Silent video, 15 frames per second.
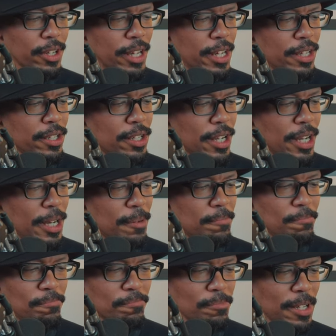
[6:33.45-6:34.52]

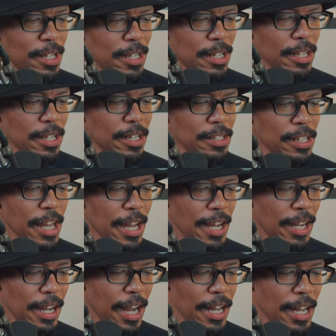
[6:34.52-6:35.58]
And
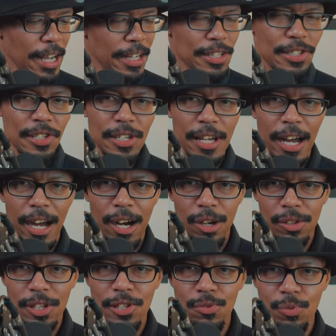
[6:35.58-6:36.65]
yeah, I could see
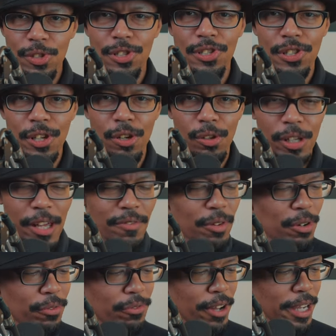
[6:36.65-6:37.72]
how this would still
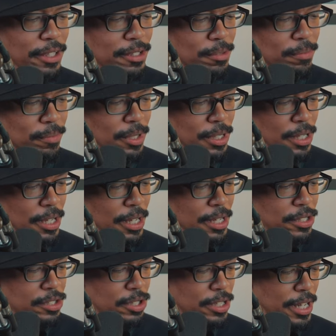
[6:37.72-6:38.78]
even affect him
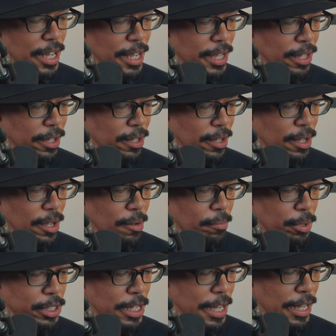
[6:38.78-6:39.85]
today.
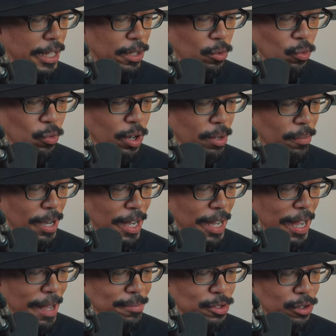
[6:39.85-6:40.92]
But yeah, one of my
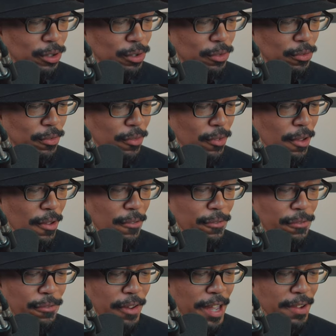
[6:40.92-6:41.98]
absolute
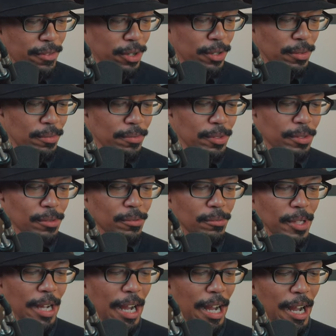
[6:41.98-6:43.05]
favorite
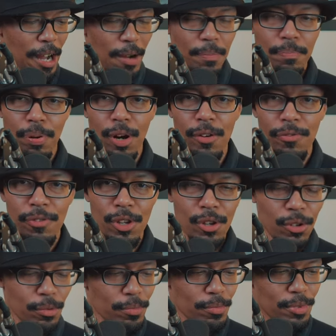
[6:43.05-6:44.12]

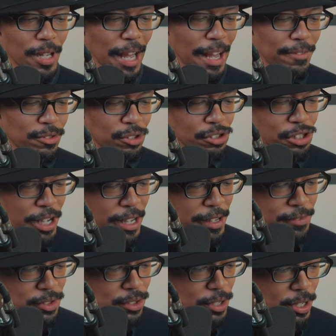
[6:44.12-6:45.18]
perfumes,
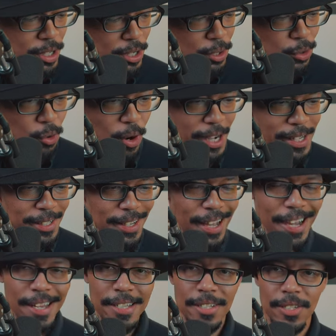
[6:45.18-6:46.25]
aftershaves, quite
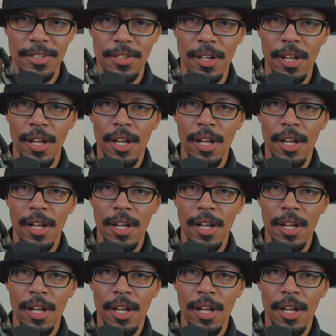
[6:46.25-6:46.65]
nice.